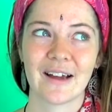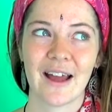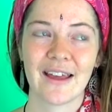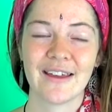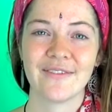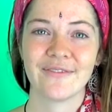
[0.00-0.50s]

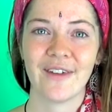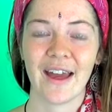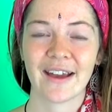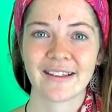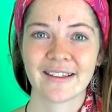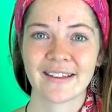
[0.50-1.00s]

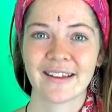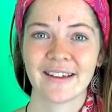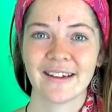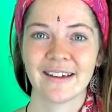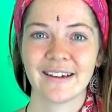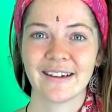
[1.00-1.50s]
effect
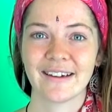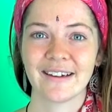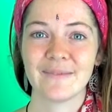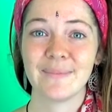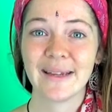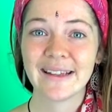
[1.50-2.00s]

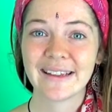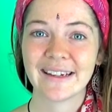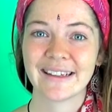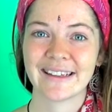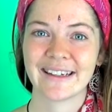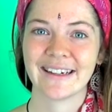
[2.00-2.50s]
meat
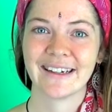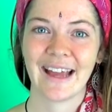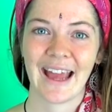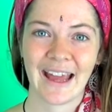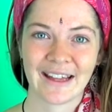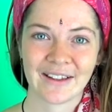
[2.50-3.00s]
eating
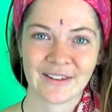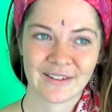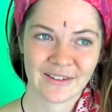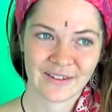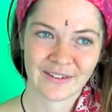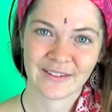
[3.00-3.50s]
and